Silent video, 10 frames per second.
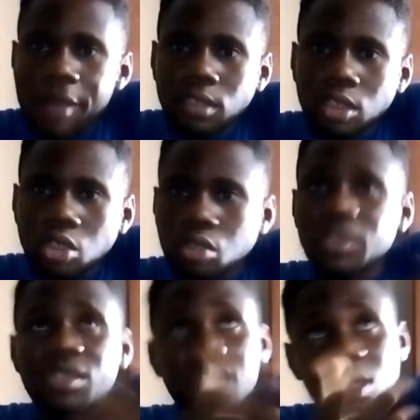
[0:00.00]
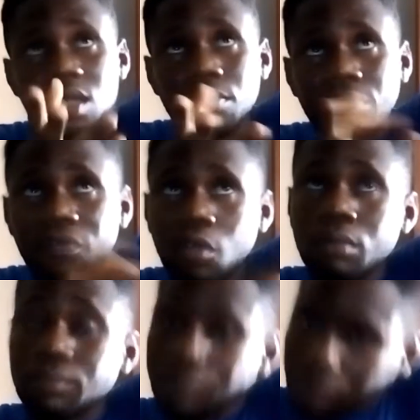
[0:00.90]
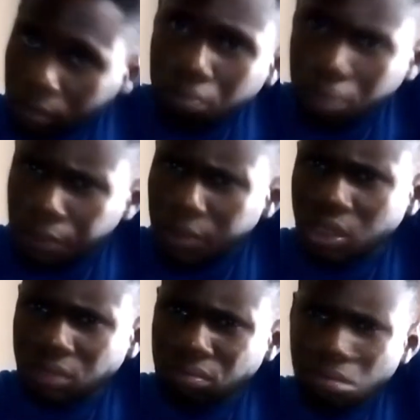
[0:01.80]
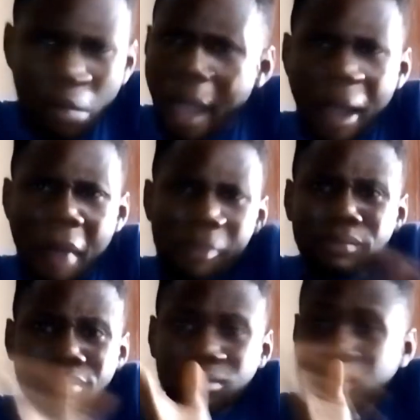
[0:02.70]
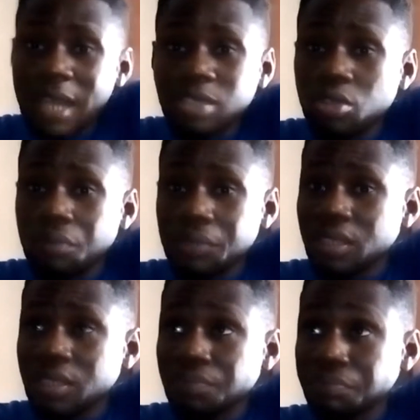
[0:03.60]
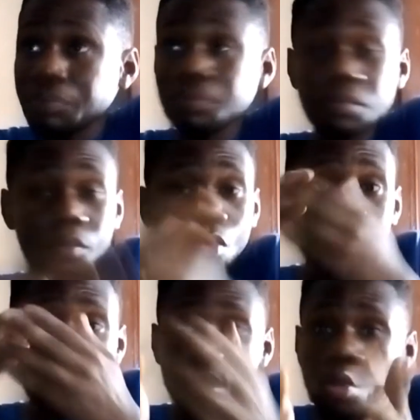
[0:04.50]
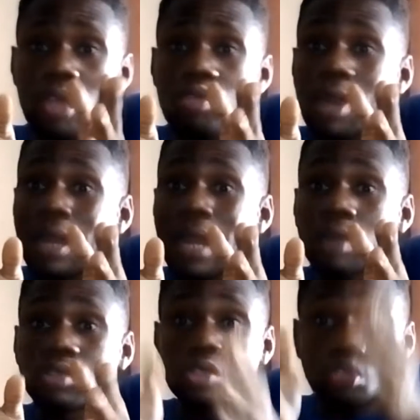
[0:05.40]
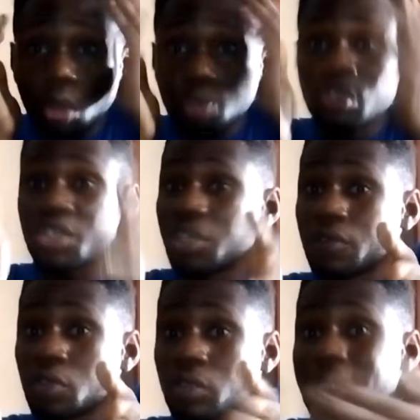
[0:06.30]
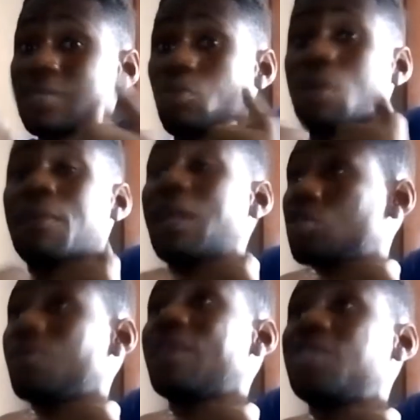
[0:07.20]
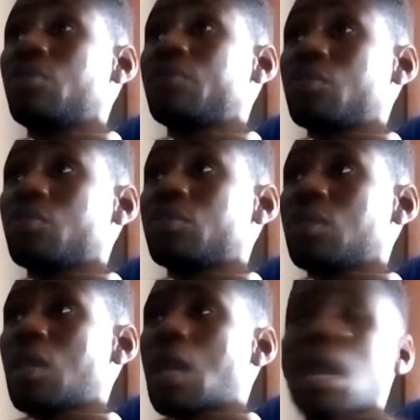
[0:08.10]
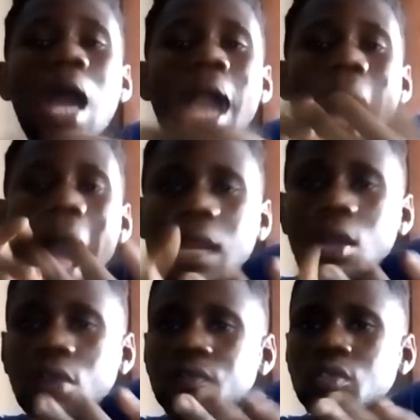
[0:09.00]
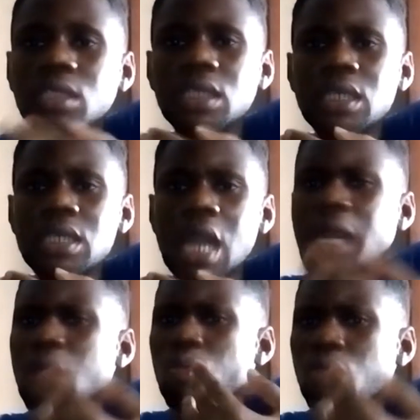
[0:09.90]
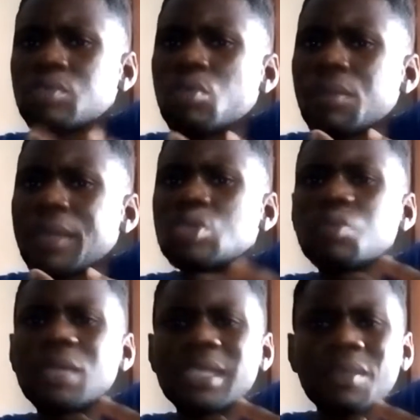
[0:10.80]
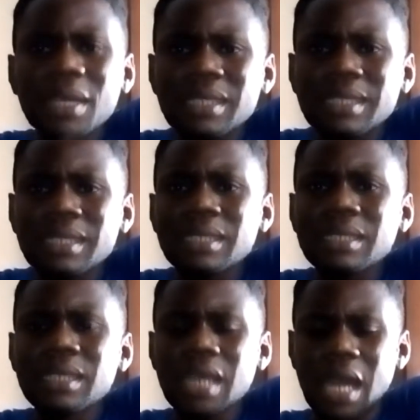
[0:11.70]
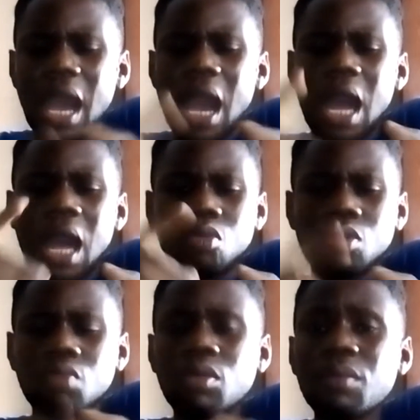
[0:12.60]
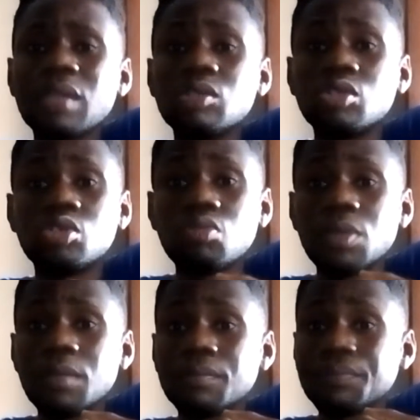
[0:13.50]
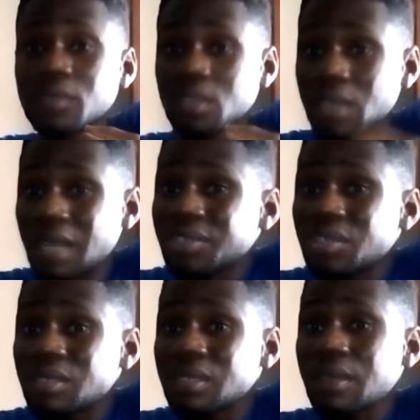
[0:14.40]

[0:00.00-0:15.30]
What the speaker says: It should be dicks before boobies. That's your business. The way you are allowed to your own chain of thoughts, that's the way I'm allowed to my chain of thoughts. I love to see and I want women to be independent. I want women to be intelligent. I